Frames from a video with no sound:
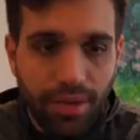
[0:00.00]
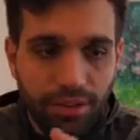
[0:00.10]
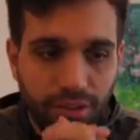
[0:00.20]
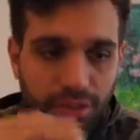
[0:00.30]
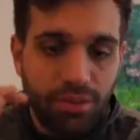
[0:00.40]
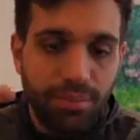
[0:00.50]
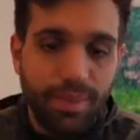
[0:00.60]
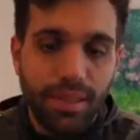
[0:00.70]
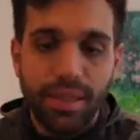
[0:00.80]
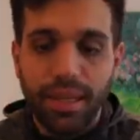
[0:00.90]
and I started
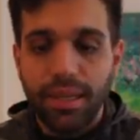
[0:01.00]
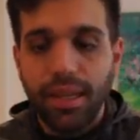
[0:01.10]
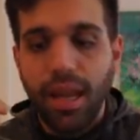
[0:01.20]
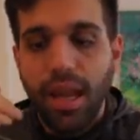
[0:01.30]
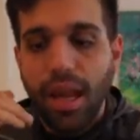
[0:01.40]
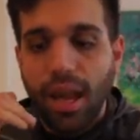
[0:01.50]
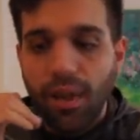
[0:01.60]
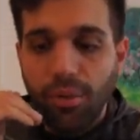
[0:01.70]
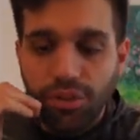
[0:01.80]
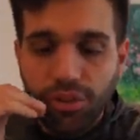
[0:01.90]
building it.
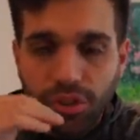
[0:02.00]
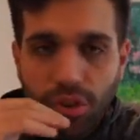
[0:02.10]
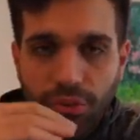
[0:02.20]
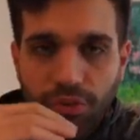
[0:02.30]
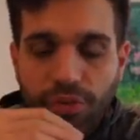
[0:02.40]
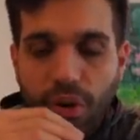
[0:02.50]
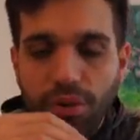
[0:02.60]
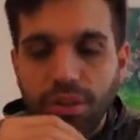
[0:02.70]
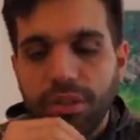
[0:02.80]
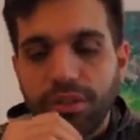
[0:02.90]
I was so
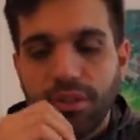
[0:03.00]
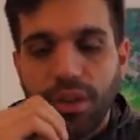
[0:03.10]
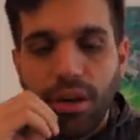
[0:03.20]
focused